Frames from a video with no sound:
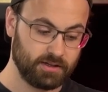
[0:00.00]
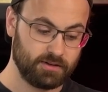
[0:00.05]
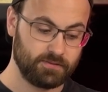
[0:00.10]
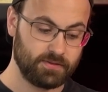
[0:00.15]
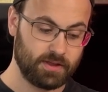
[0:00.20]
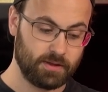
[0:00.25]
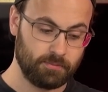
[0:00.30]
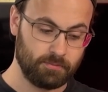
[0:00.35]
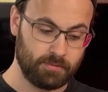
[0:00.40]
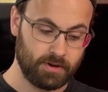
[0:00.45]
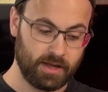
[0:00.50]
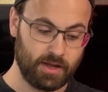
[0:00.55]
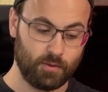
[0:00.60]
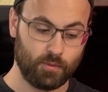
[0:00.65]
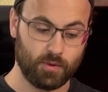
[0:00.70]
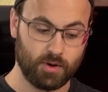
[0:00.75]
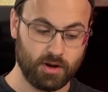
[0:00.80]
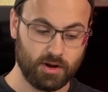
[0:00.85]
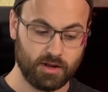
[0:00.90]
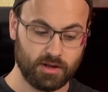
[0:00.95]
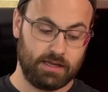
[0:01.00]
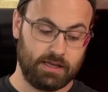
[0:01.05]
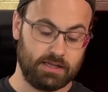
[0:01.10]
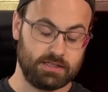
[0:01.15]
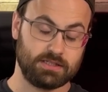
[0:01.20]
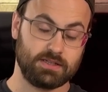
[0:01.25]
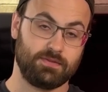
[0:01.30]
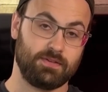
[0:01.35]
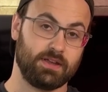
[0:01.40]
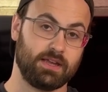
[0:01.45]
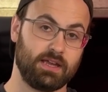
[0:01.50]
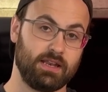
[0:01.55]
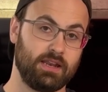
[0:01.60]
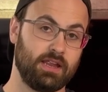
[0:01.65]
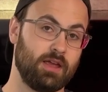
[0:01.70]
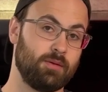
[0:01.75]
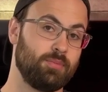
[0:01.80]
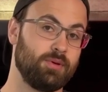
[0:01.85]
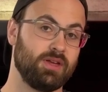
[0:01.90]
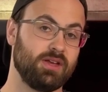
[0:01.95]
of that might work is if I get an
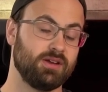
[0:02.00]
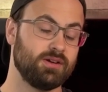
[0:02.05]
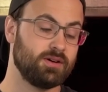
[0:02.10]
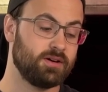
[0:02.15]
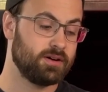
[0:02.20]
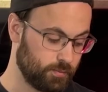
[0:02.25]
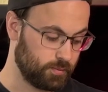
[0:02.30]
APU,